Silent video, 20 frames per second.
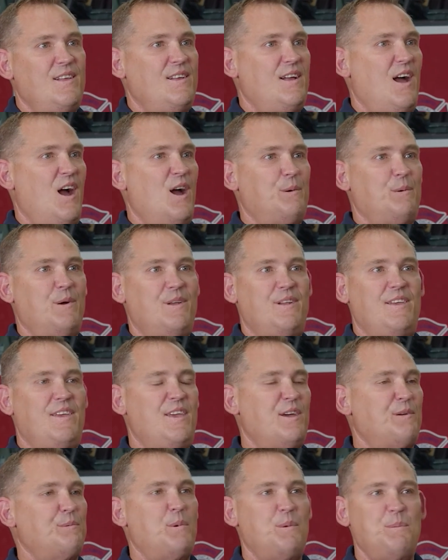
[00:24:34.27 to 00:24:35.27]
I would
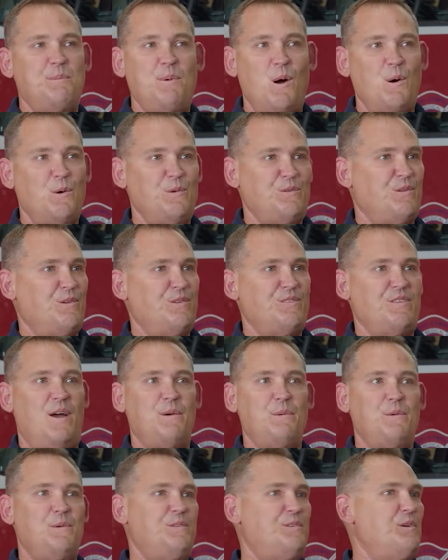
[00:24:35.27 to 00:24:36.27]
get proposals, I
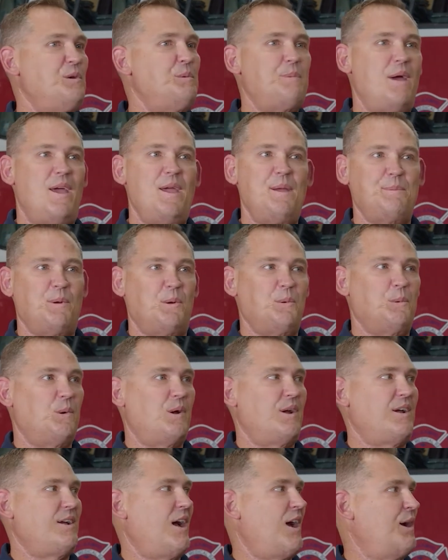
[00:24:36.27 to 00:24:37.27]
would do paperwork,